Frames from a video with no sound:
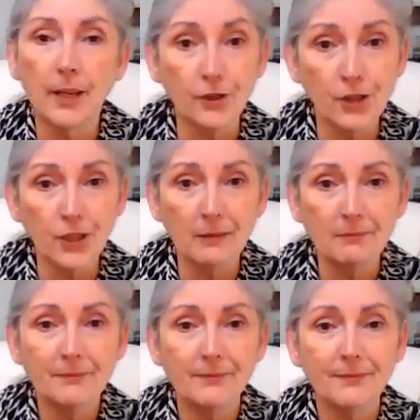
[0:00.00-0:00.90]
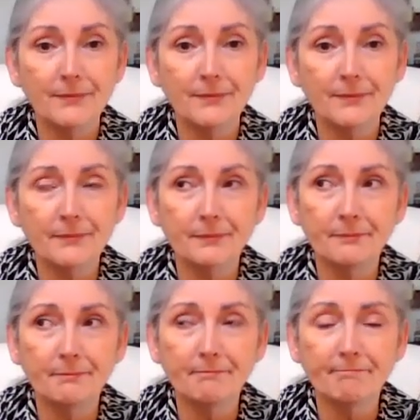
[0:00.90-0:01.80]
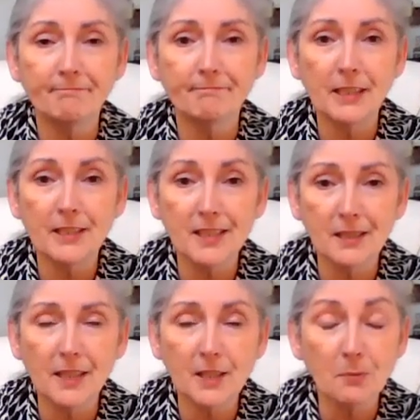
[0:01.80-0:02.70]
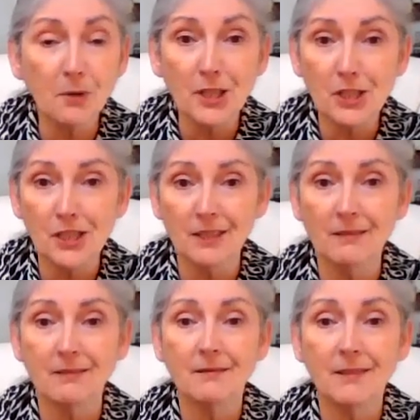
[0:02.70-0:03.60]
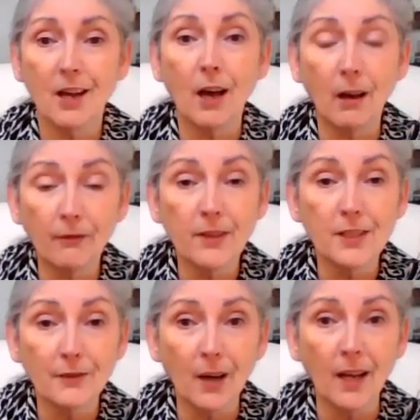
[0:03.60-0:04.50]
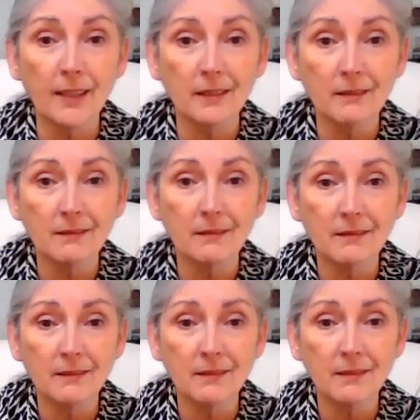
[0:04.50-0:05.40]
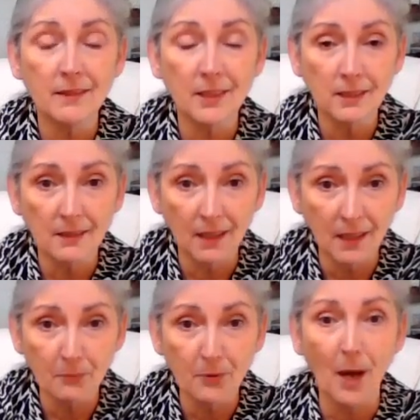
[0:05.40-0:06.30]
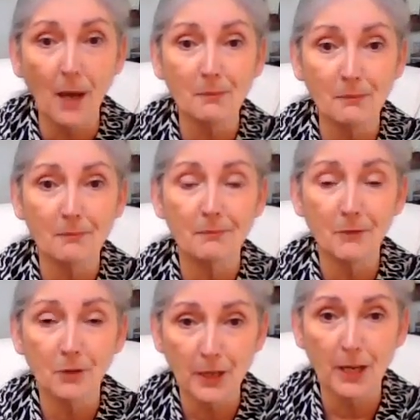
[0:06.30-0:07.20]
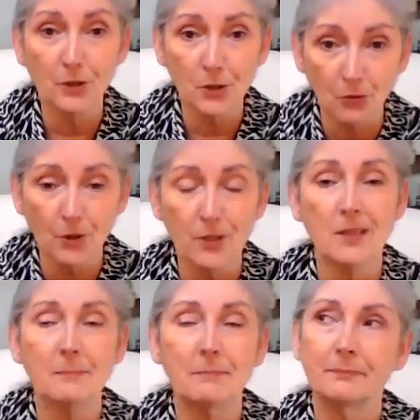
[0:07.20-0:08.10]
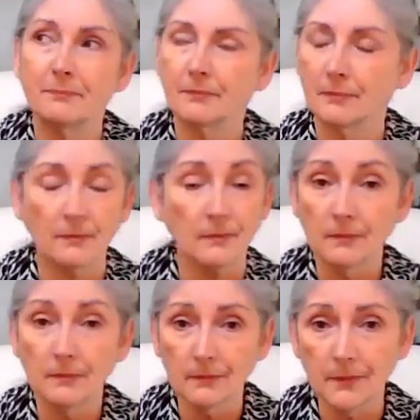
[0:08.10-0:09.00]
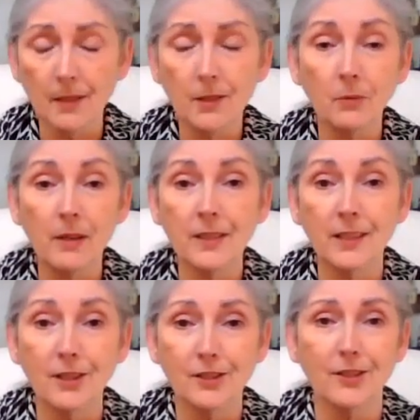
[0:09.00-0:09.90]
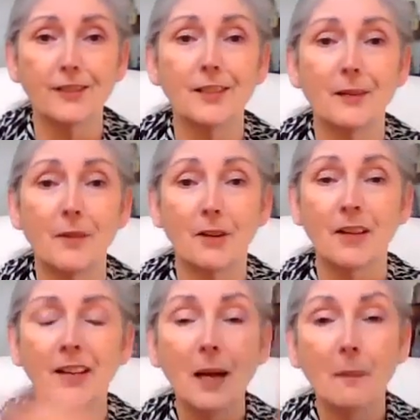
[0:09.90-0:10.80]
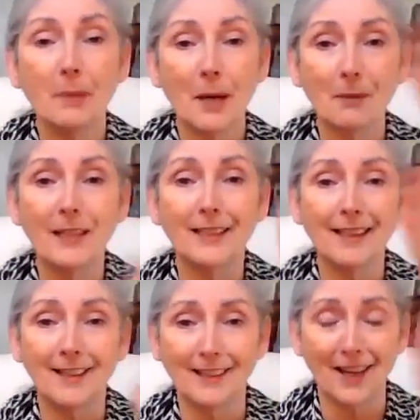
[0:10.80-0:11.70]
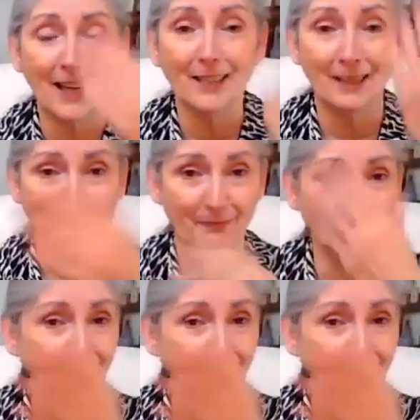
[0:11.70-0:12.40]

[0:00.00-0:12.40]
energy expression of the divine prime creator source. I don't know why I was getting all tongue-tied there, but I'm getting kind of